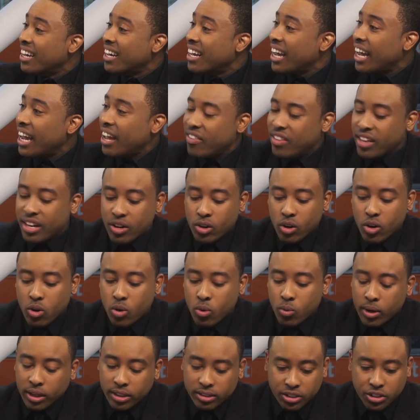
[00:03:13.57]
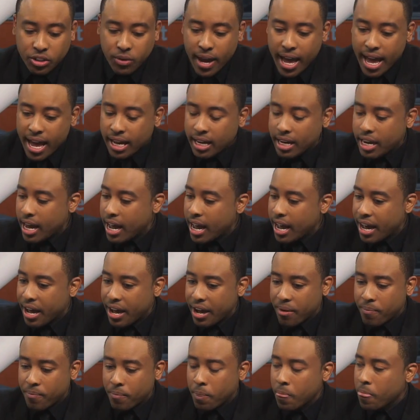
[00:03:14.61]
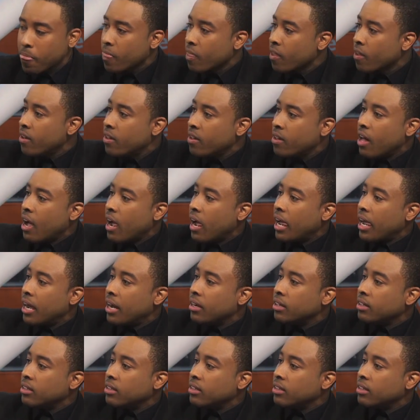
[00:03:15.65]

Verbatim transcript: And then who else? You had um, uh, Keyshia